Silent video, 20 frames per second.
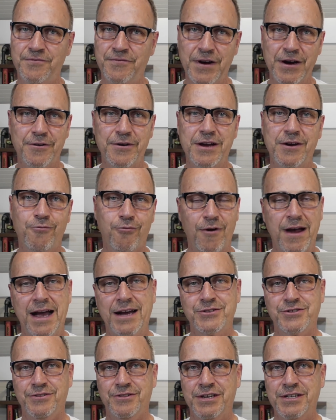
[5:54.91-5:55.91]
very
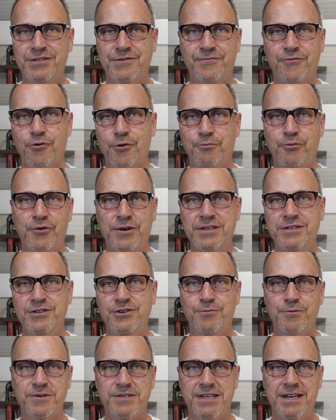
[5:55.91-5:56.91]
gradually to four point
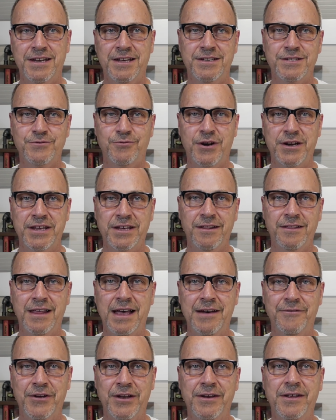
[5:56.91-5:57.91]
two percent in twenty
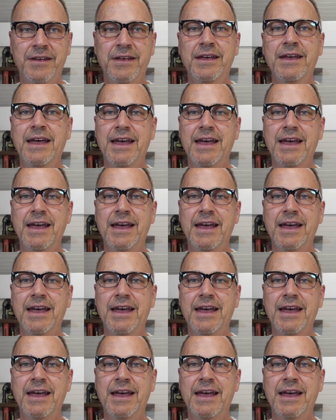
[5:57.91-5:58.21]
eleven.